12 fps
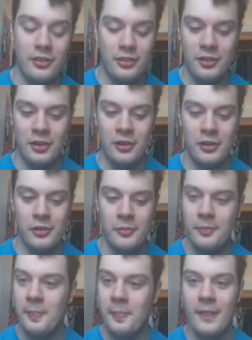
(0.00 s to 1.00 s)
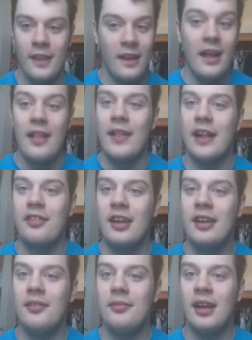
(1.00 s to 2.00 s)
So that's
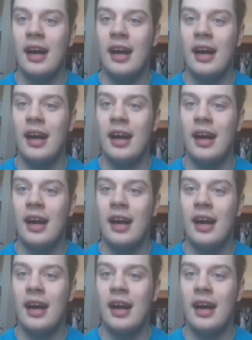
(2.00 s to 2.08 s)
it.